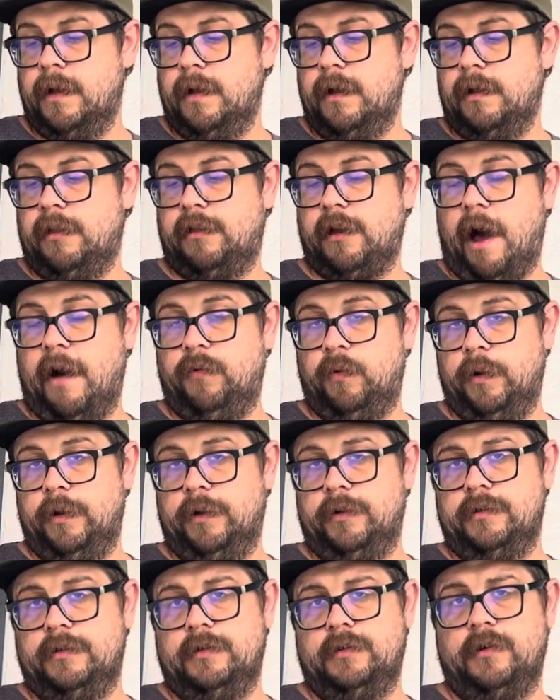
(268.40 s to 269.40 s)
soft
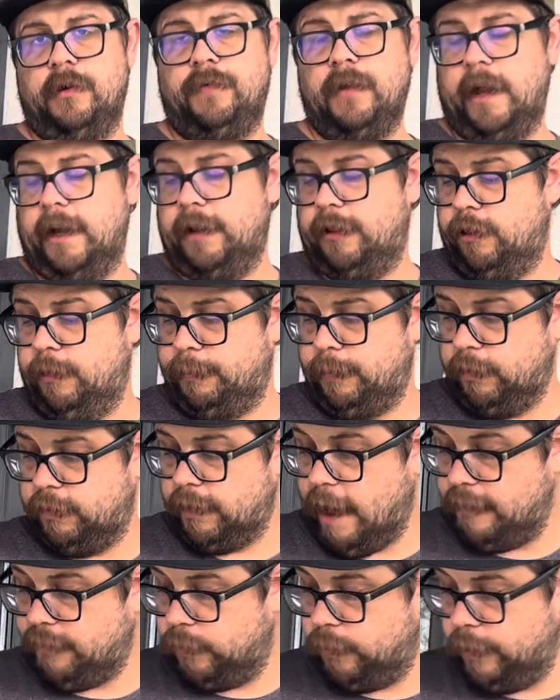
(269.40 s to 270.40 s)
wheels. So if you like super
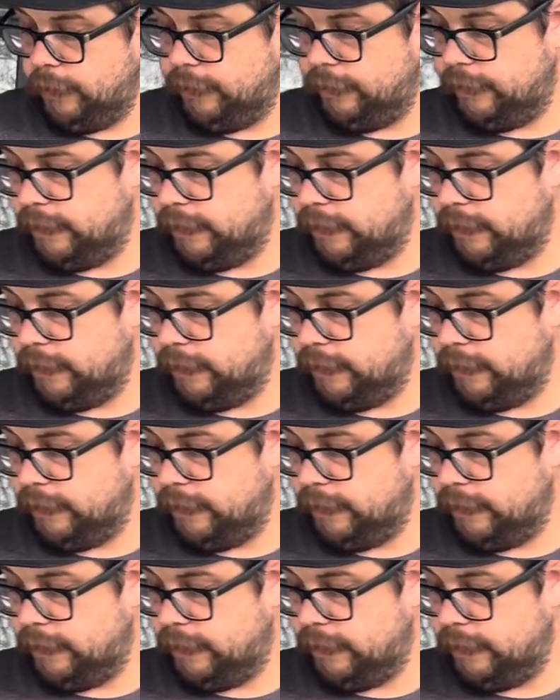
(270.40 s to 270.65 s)
soft wheels, you